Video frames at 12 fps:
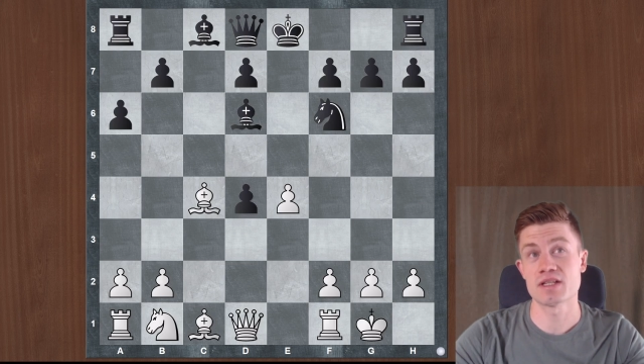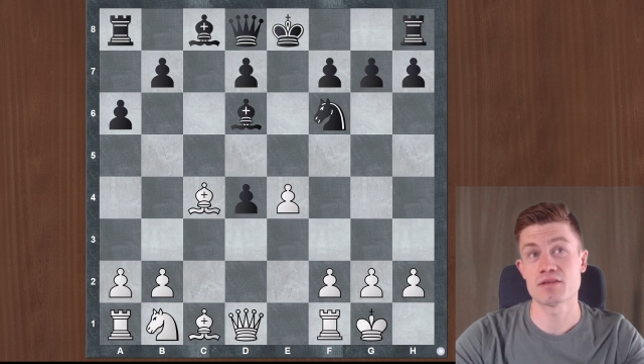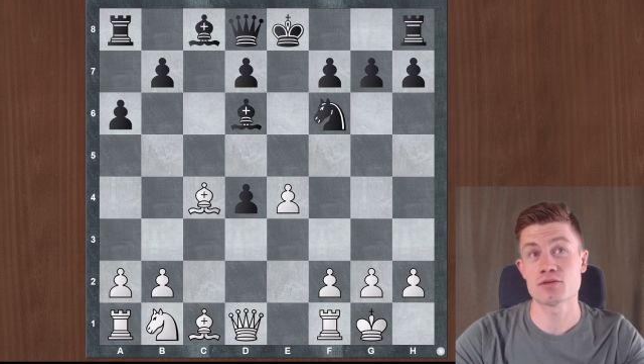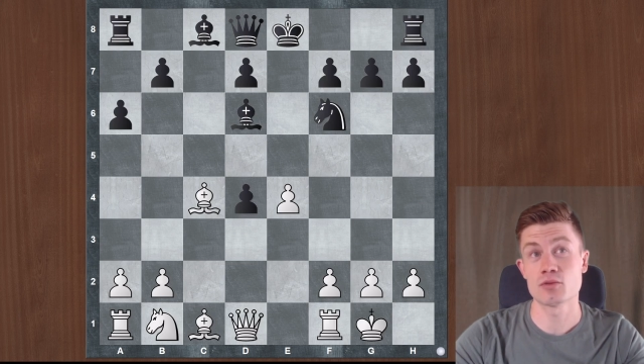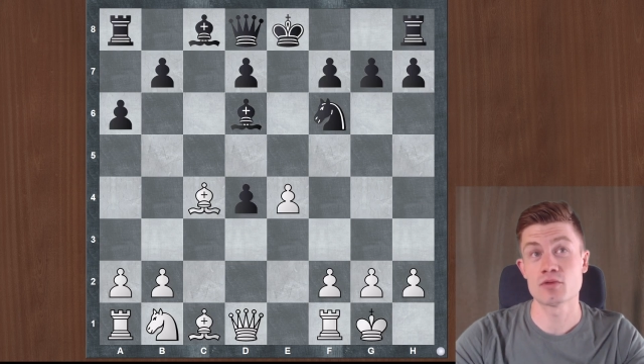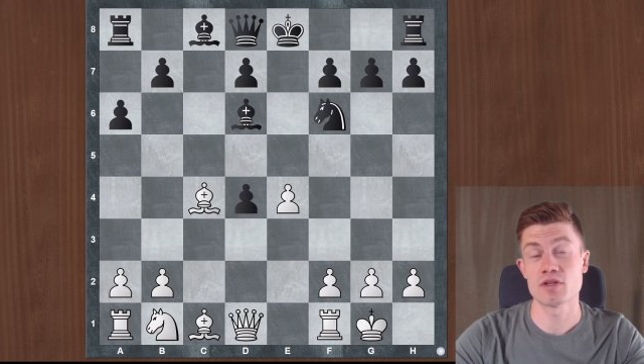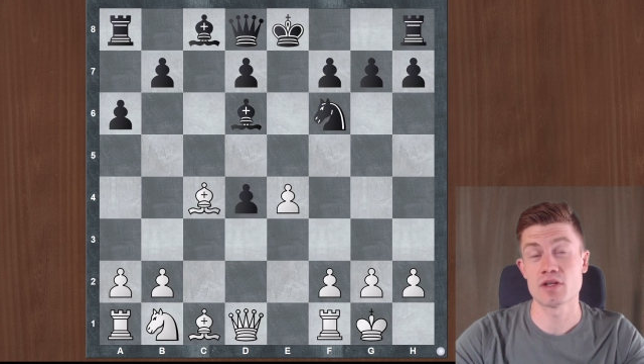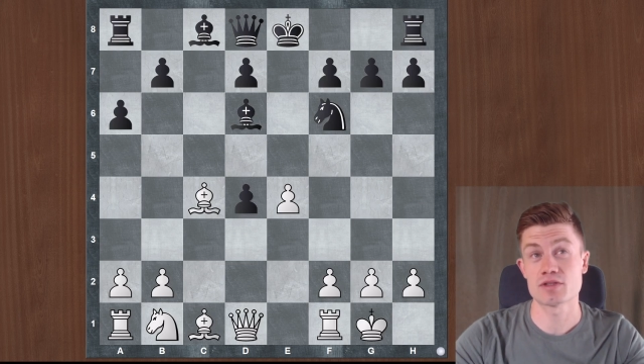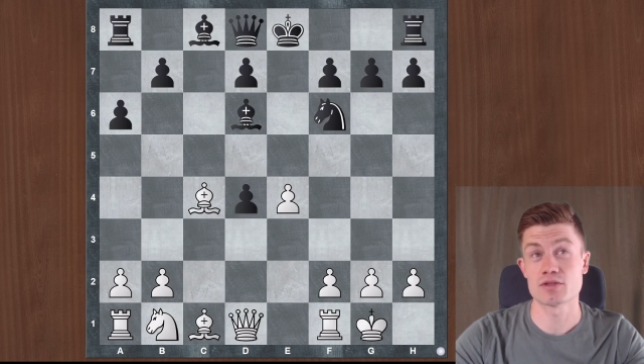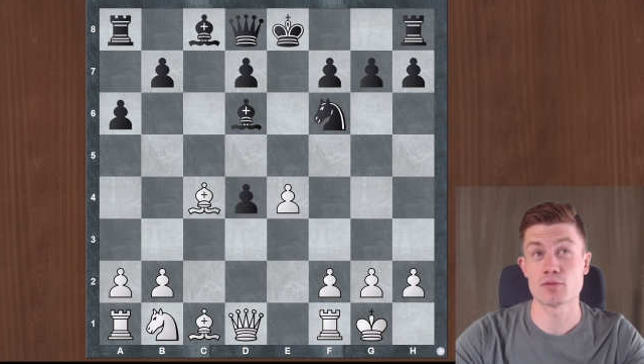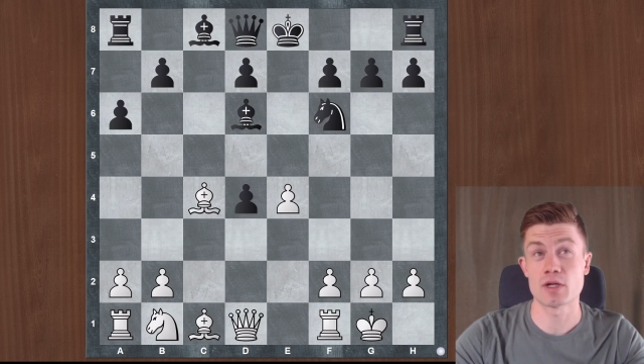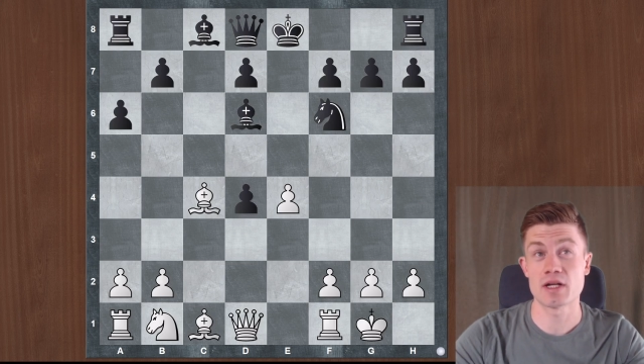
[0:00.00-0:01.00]
and
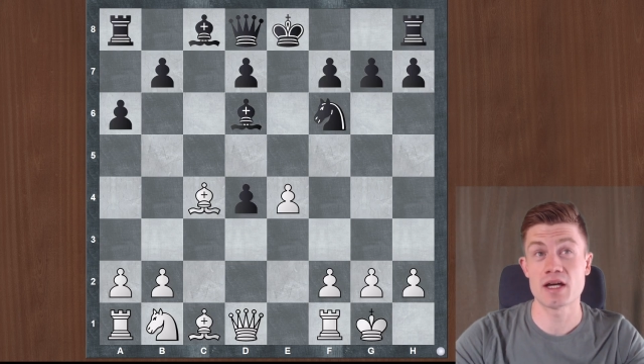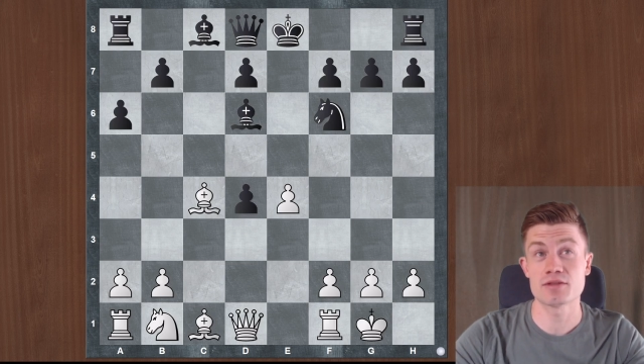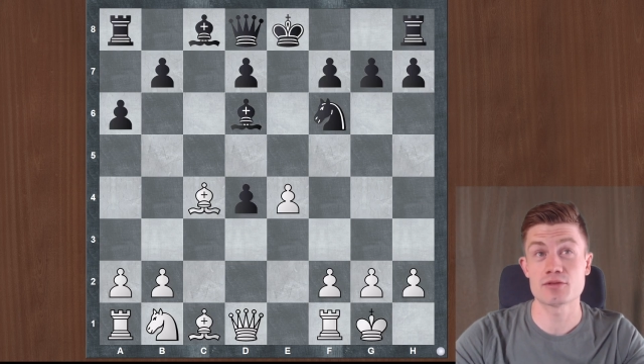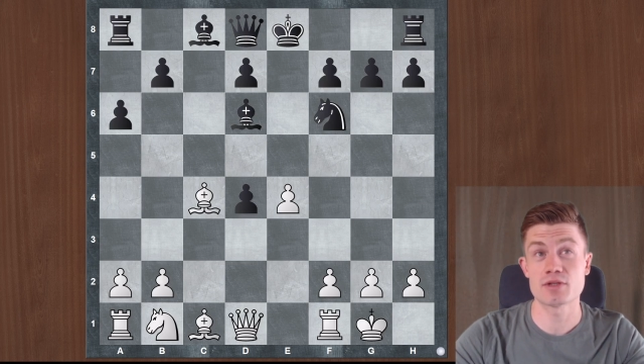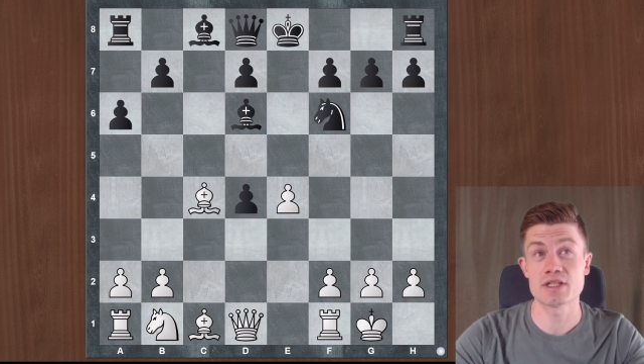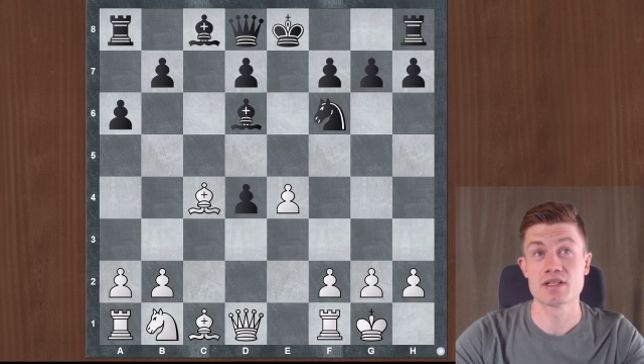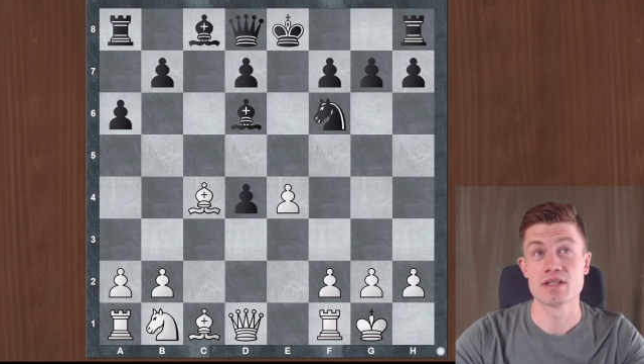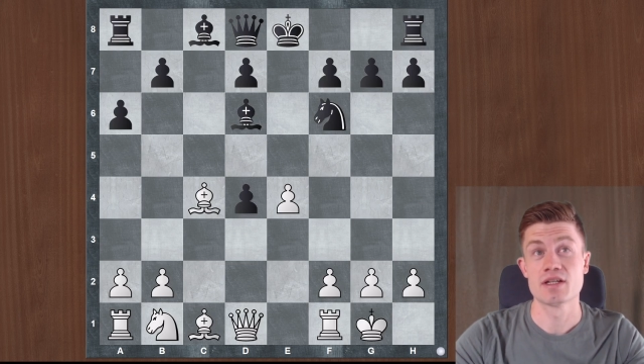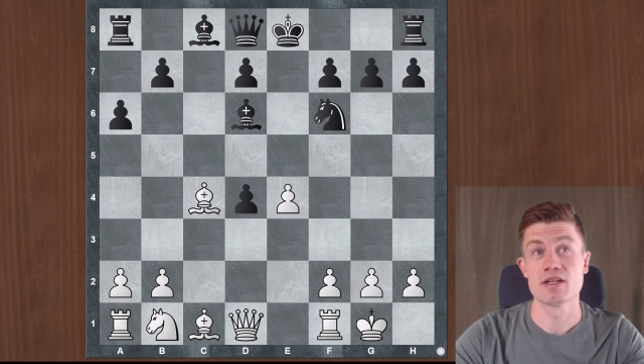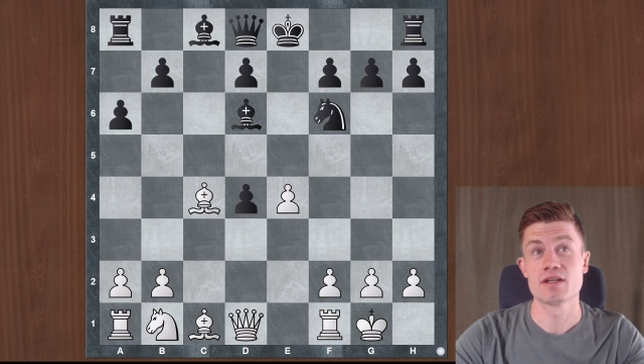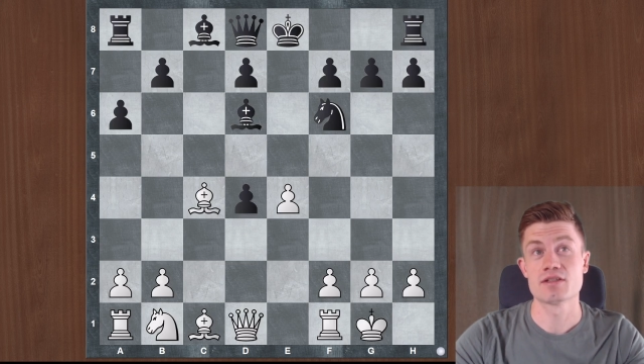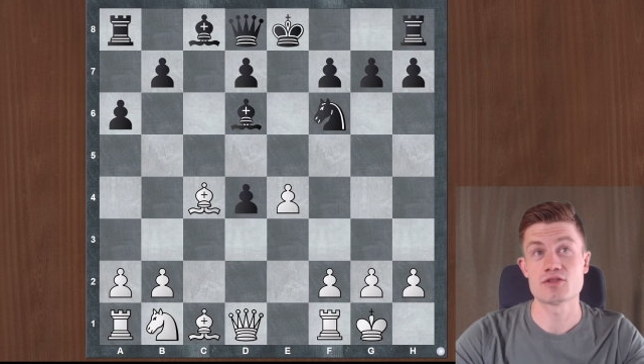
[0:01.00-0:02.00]
2100
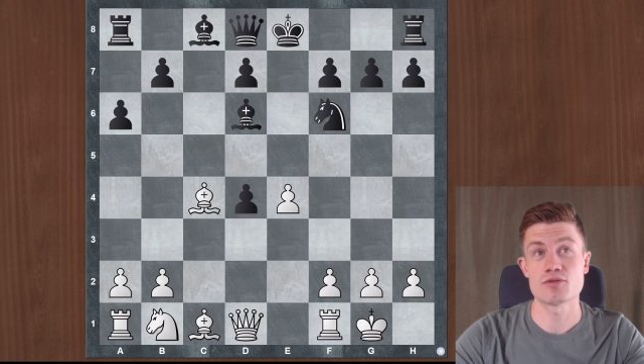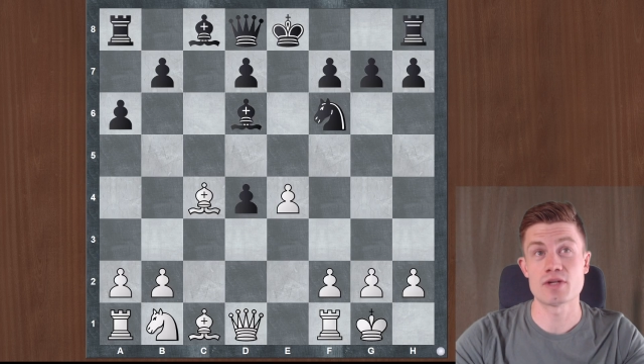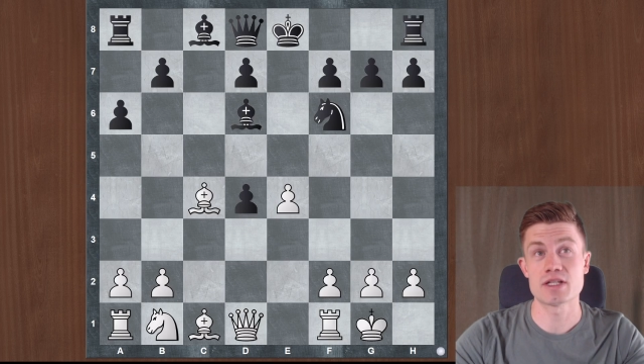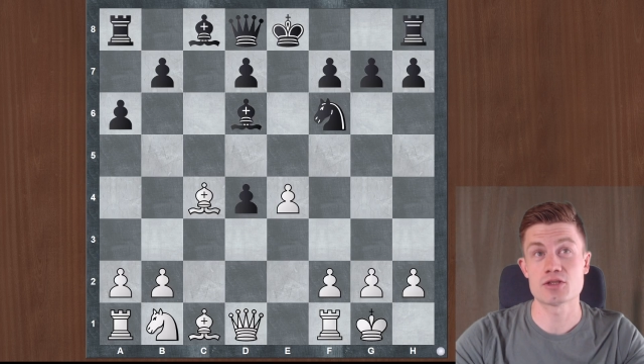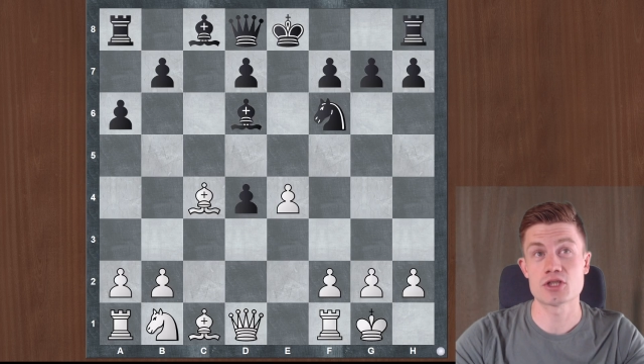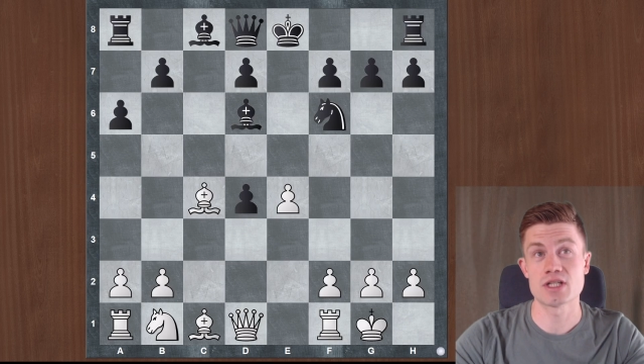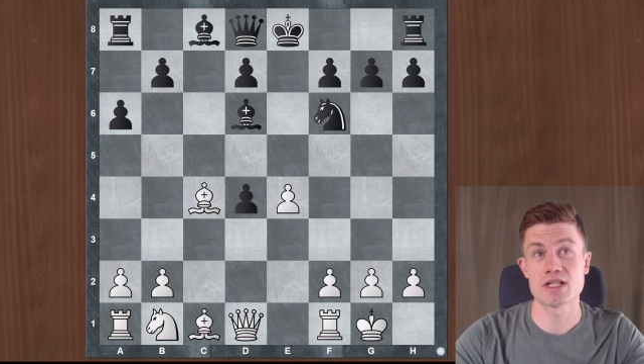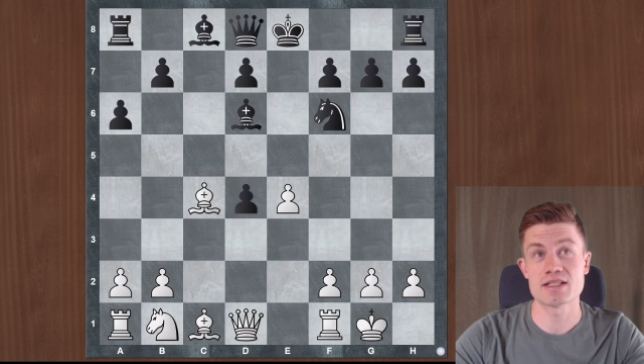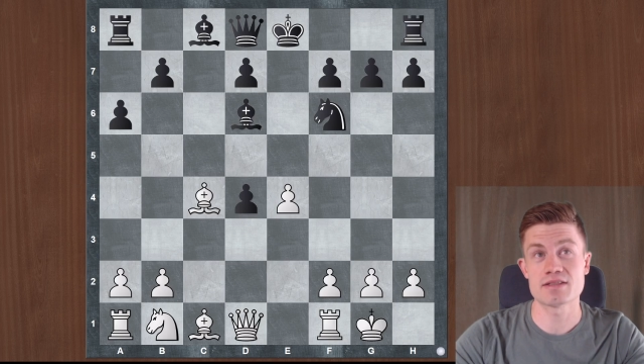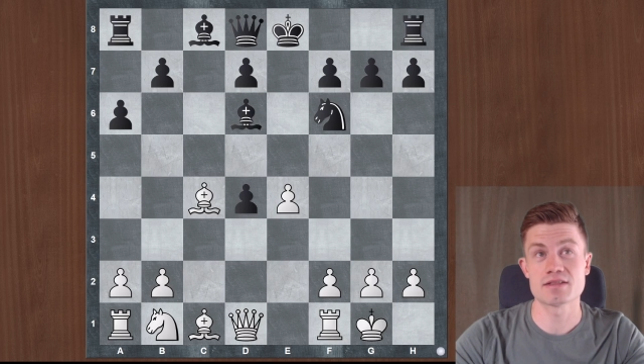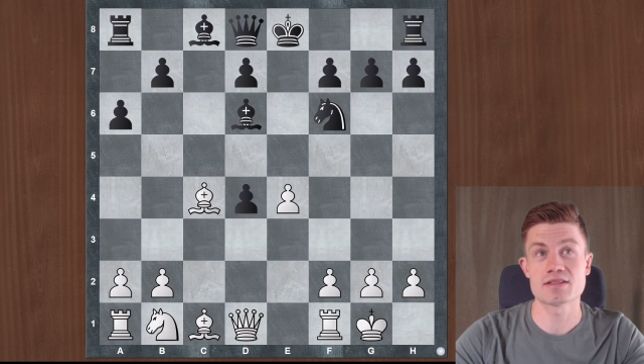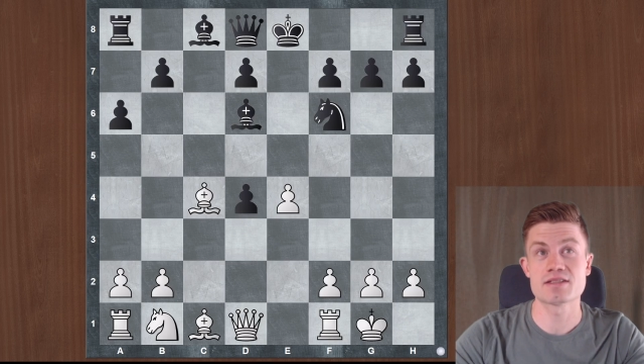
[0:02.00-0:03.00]
strategy
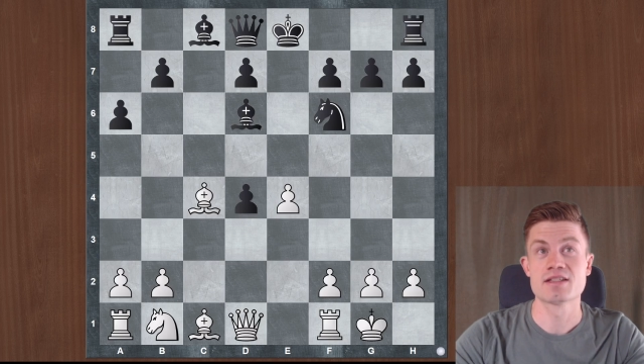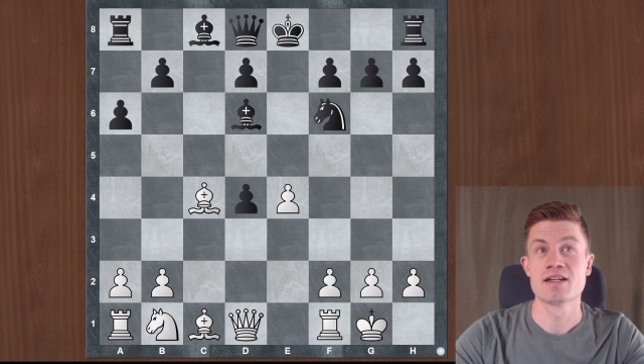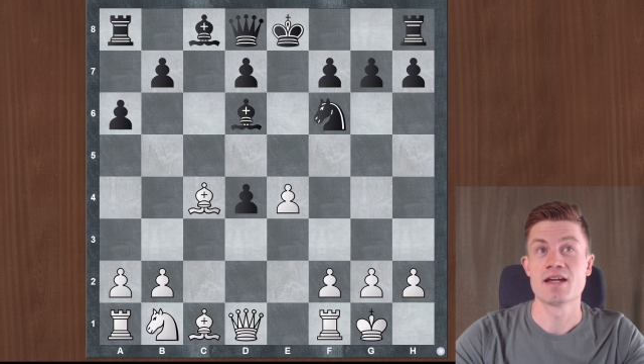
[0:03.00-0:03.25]
lessons.